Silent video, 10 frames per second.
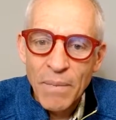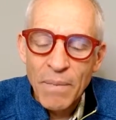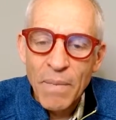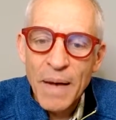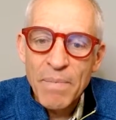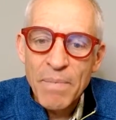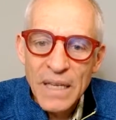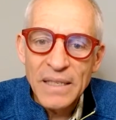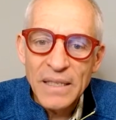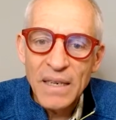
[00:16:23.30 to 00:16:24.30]
about. My
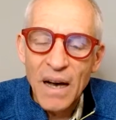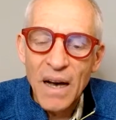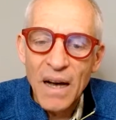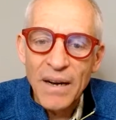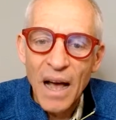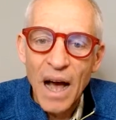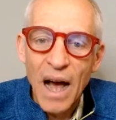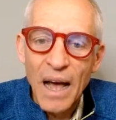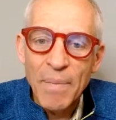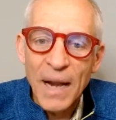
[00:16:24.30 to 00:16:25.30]
business card
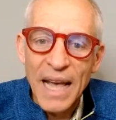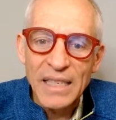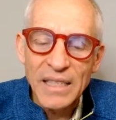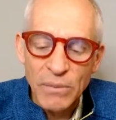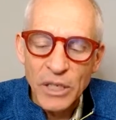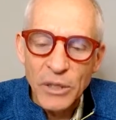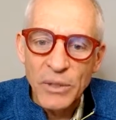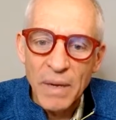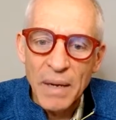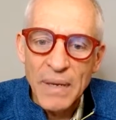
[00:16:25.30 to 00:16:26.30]
I placed, which
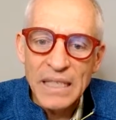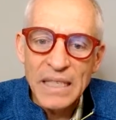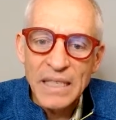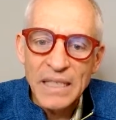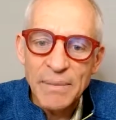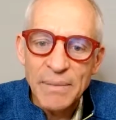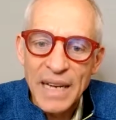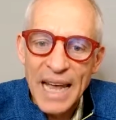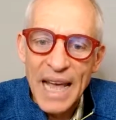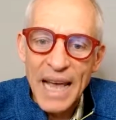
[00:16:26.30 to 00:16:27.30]
was my business, my
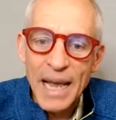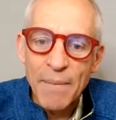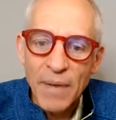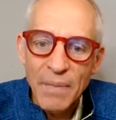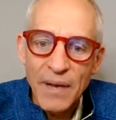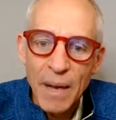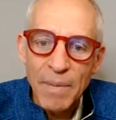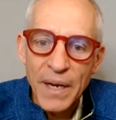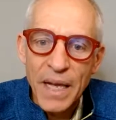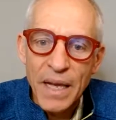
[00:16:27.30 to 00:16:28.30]
name, my
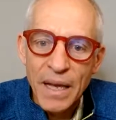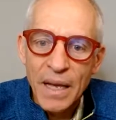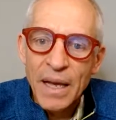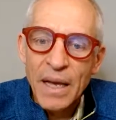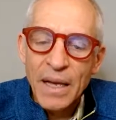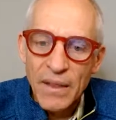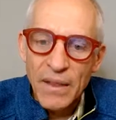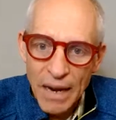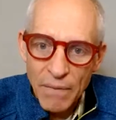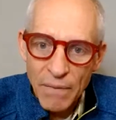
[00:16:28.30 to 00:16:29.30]
company, the
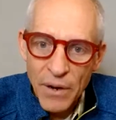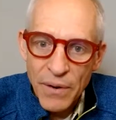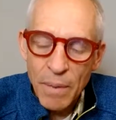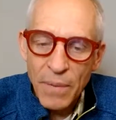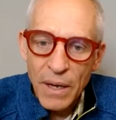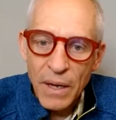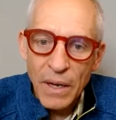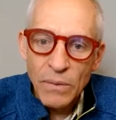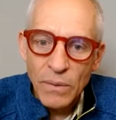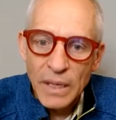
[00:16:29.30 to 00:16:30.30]
telephone number,
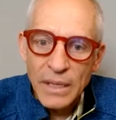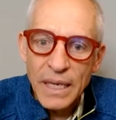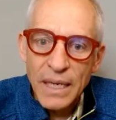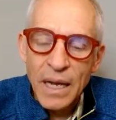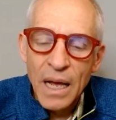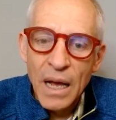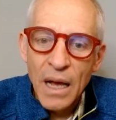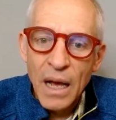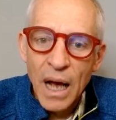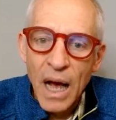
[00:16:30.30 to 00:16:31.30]
what I did,
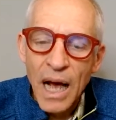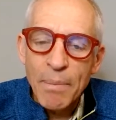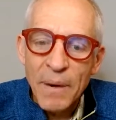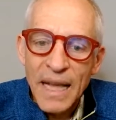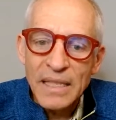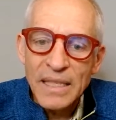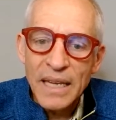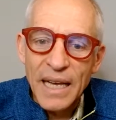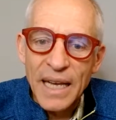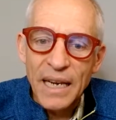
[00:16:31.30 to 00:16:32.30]
I placed
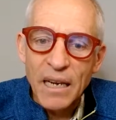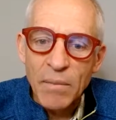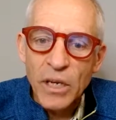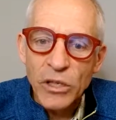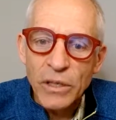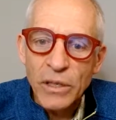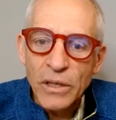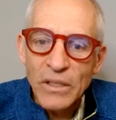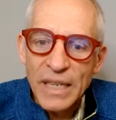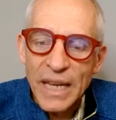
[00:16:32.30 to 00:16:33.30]
it in an emotional
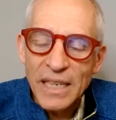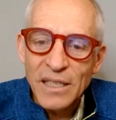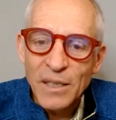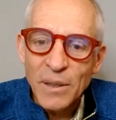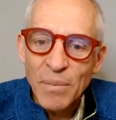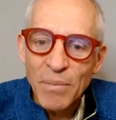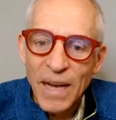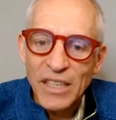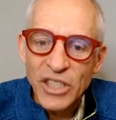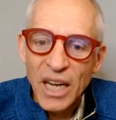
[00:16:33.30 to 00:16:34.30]
context
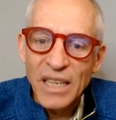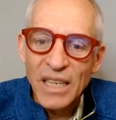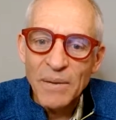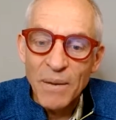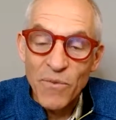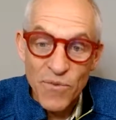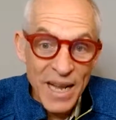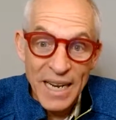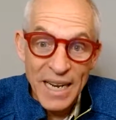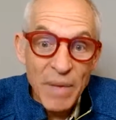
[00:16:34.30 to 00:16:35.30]
by just
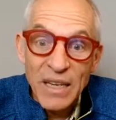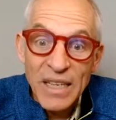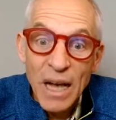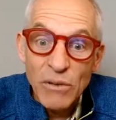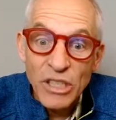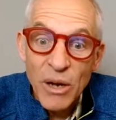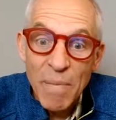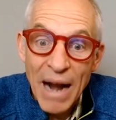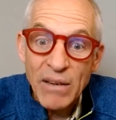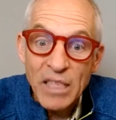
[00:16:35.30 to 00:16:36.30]
really because I was so
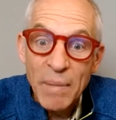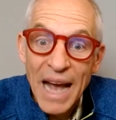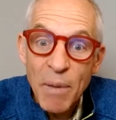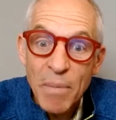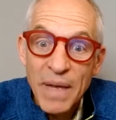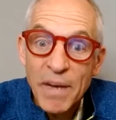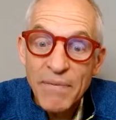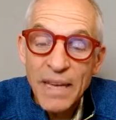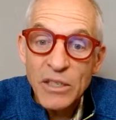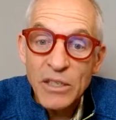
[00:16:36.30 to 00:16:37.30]
embarrassed about how big my
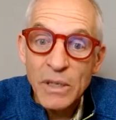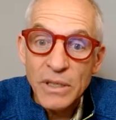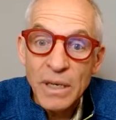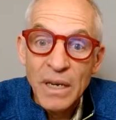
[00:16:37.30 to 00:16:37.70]
face was.